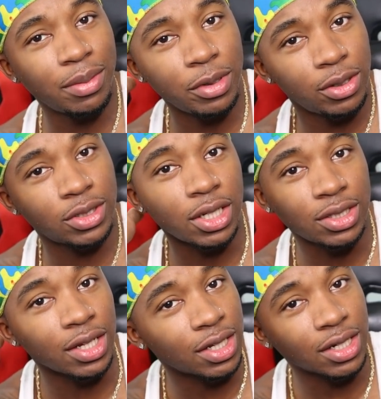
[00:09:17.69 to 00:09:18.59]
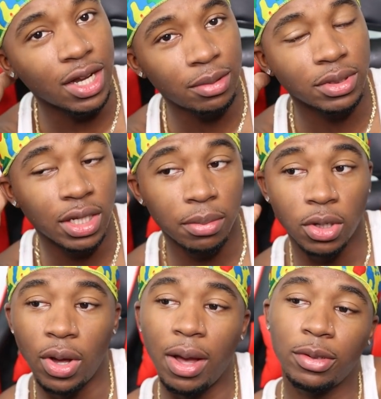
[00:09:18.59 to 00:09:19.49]
Y'all let me know what y'all think in the comments down
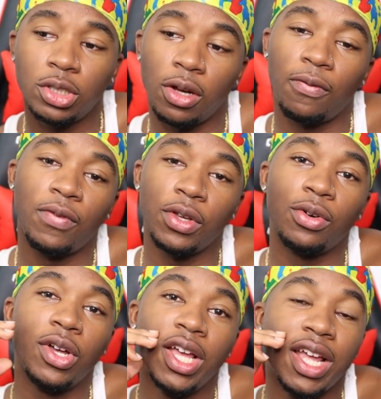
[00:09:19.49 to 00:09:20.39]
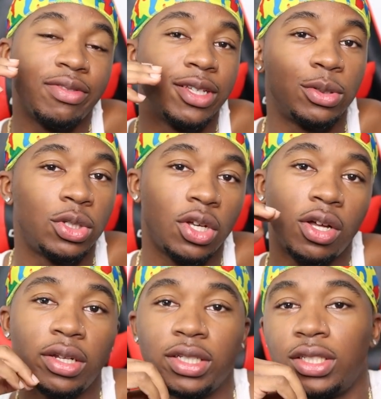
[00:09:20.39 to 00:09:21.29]
below. How would y'all feel if this was
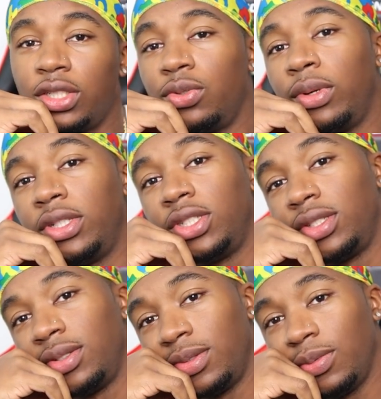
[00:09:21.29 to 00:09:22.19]
y'all in a situation?